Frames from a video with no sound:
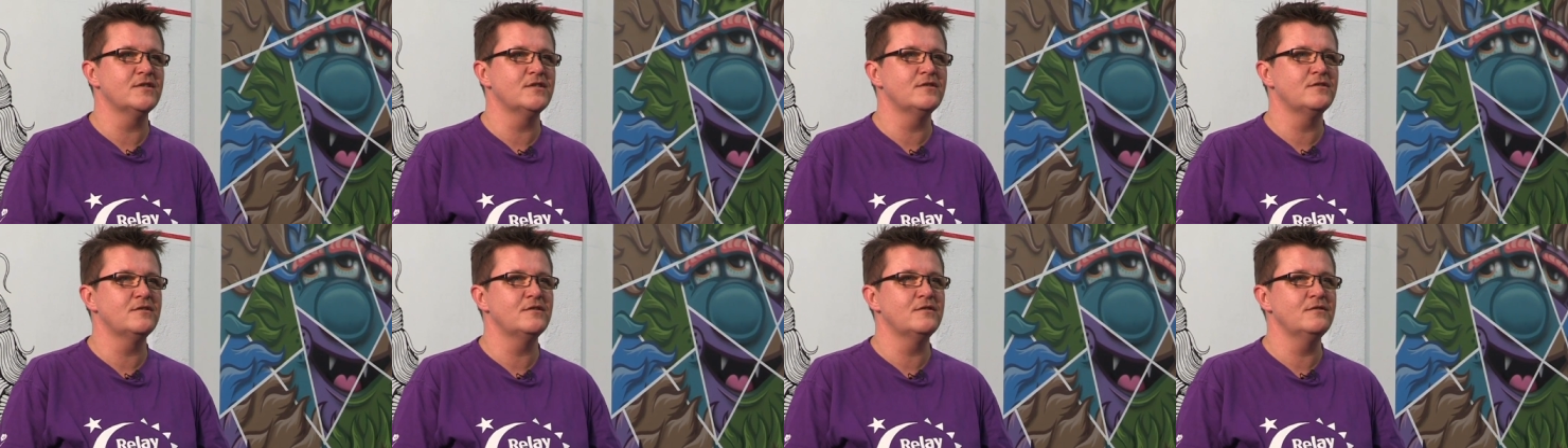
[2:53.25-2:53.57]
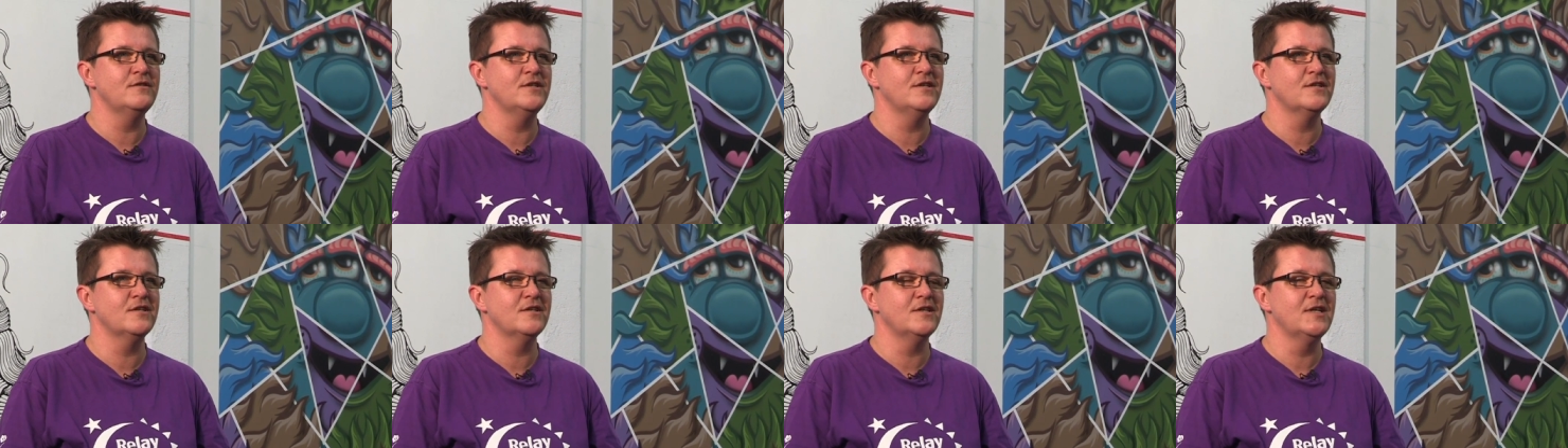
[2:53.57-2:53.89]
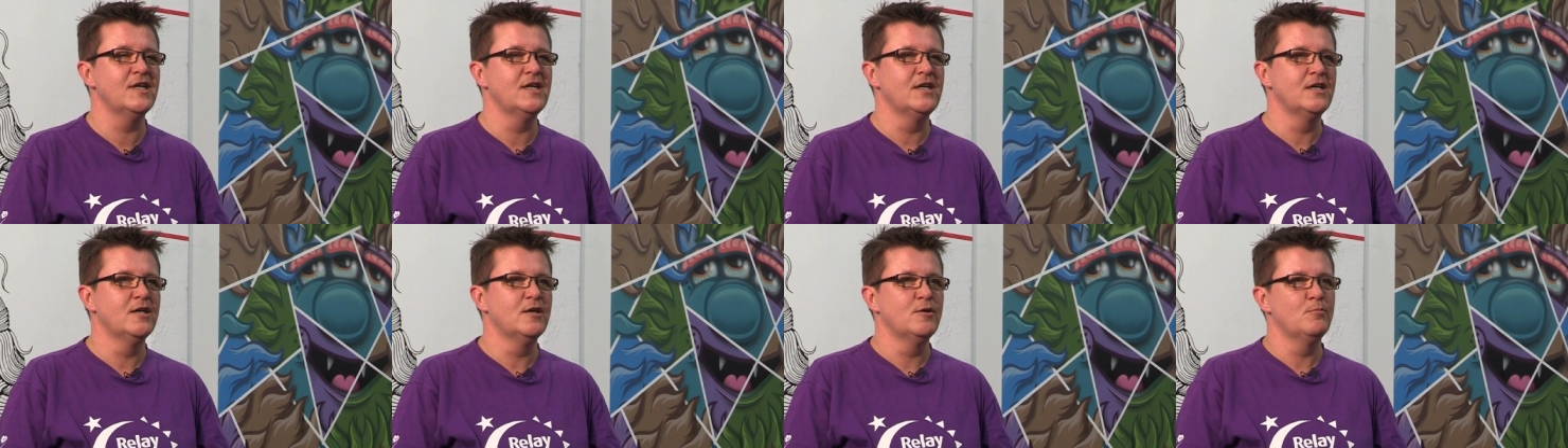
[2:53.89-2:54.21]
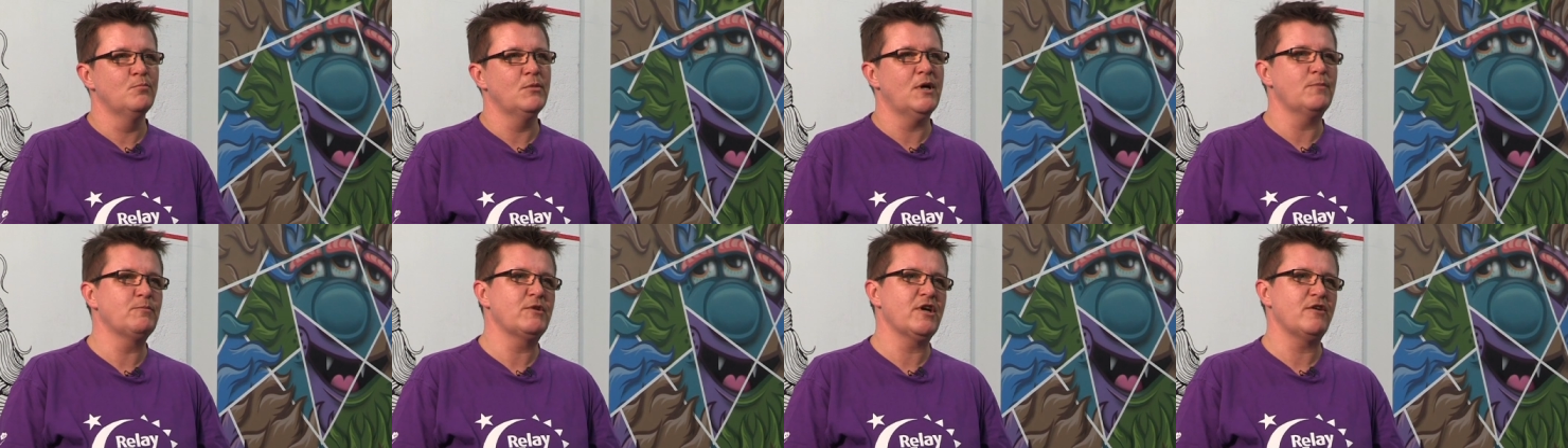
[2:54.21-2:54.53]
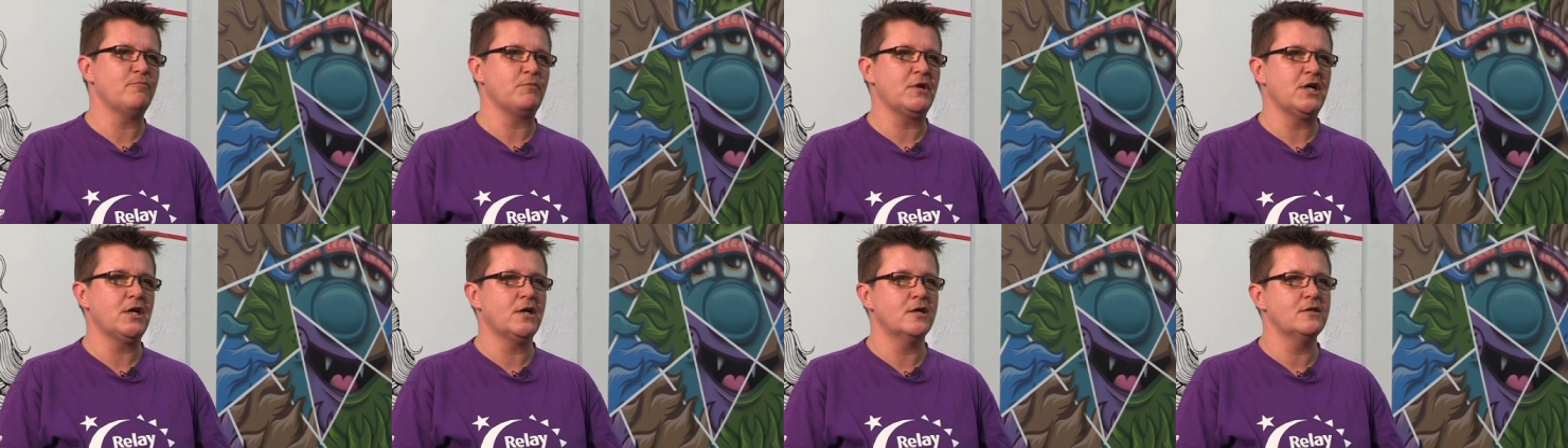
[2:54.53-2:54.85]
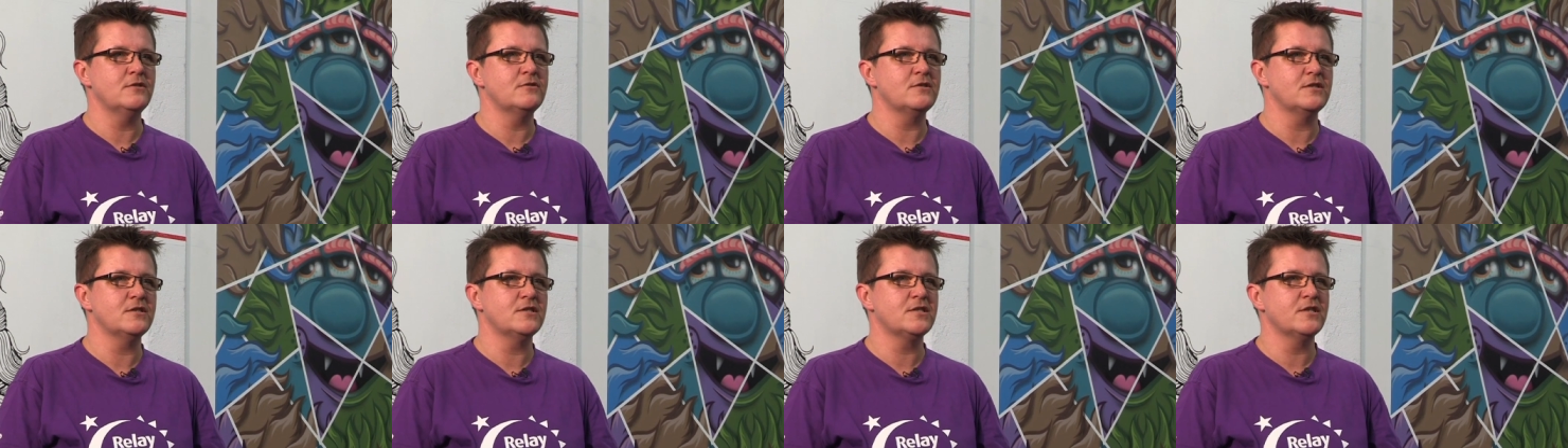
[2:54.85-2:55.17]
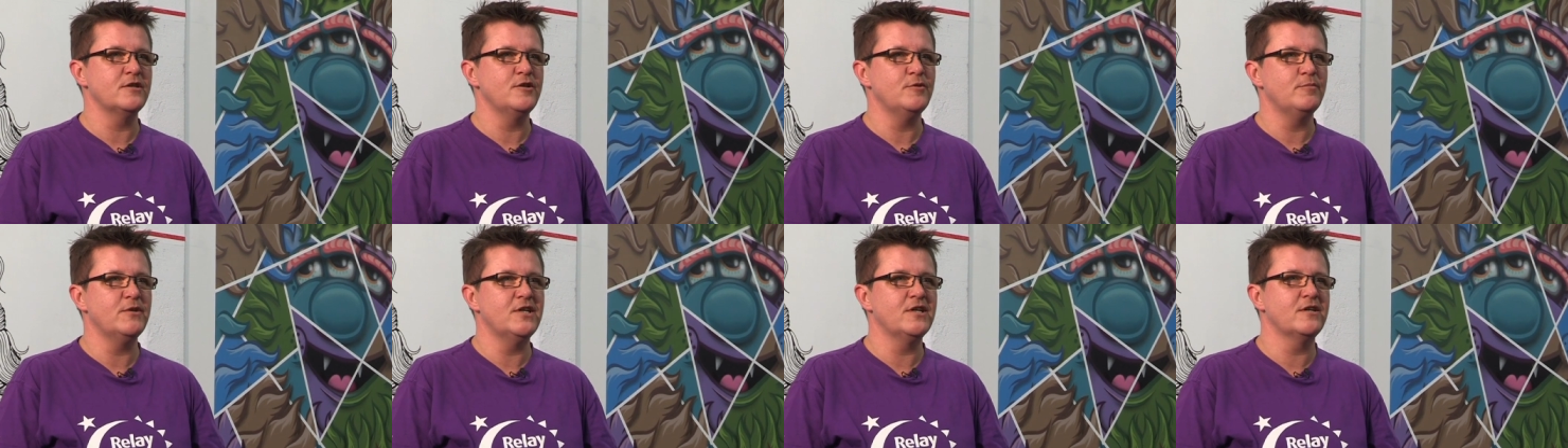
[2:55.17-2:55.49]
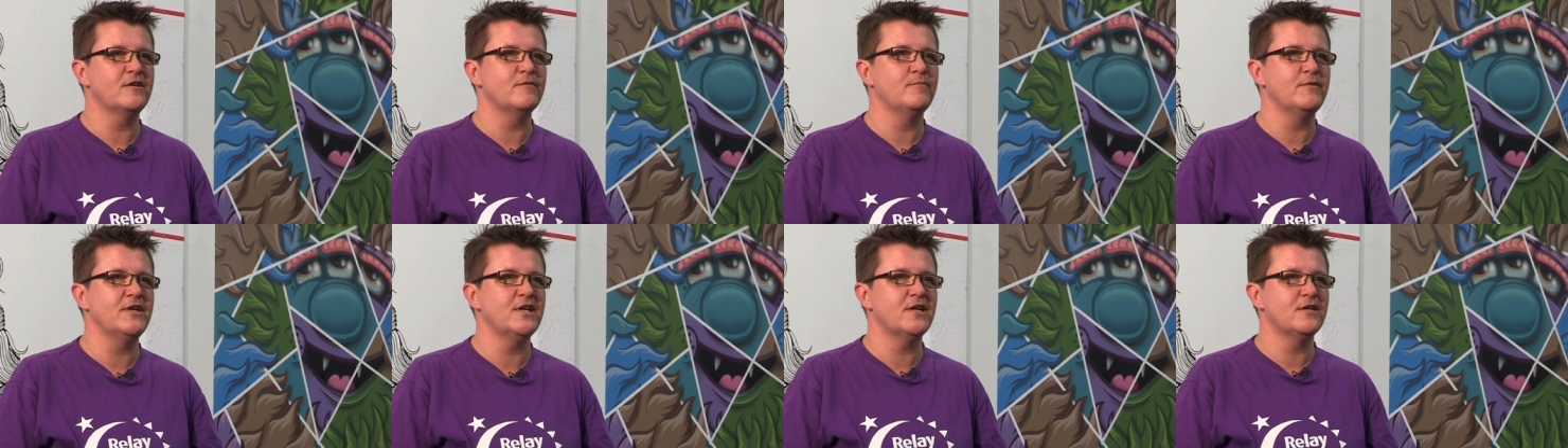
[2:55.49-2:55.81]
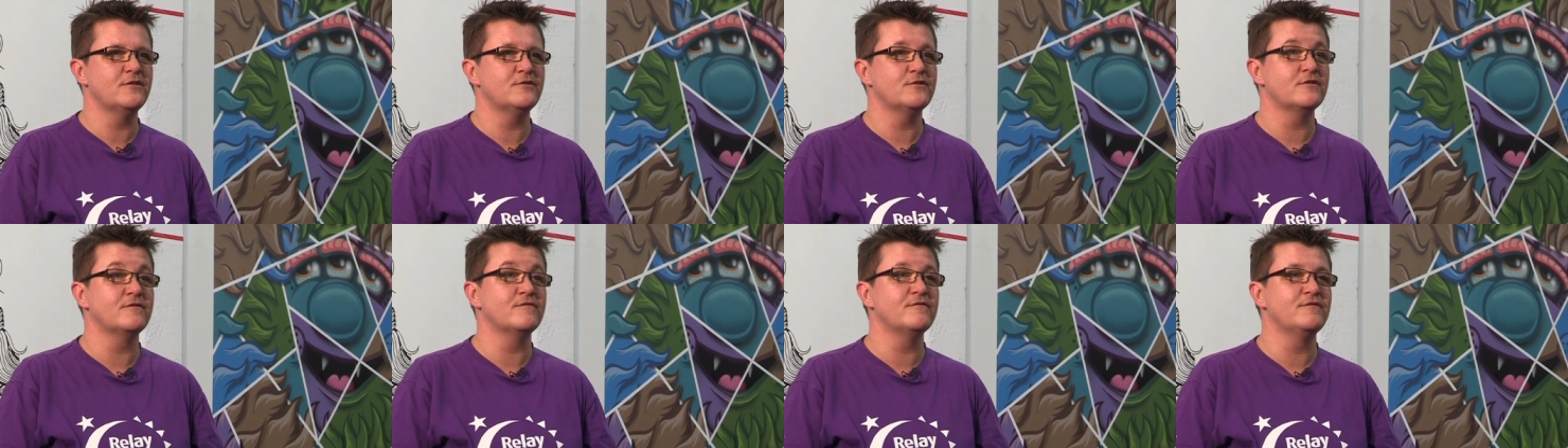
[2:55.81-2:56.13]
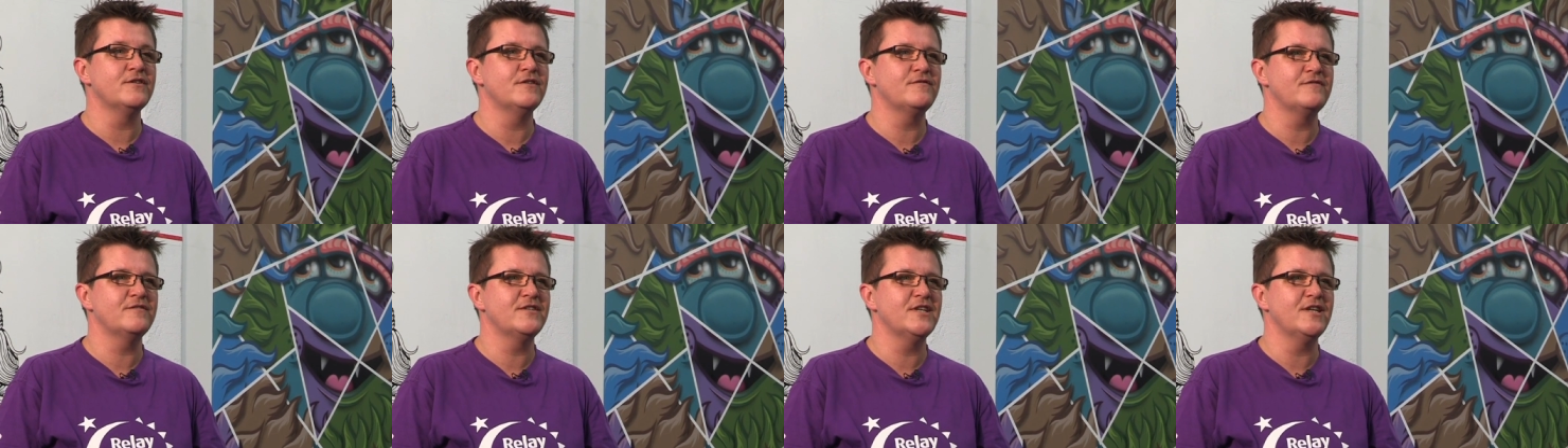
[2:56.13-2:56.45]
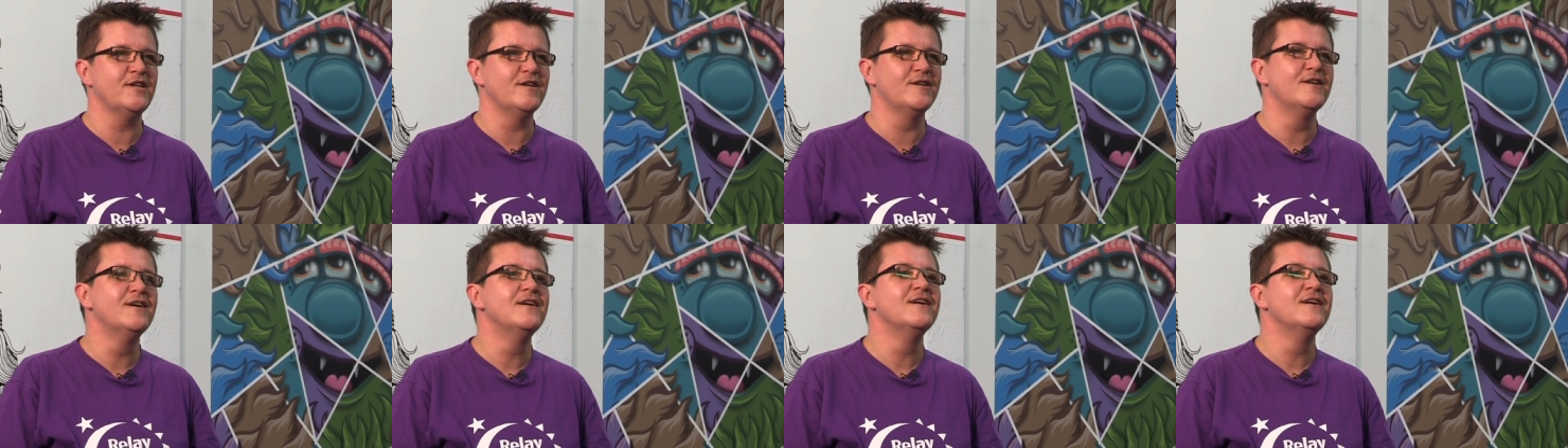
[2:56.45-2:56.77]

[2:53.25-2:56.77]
And you know, Mum gave me a hundred, so you better give me a hundred and fifty,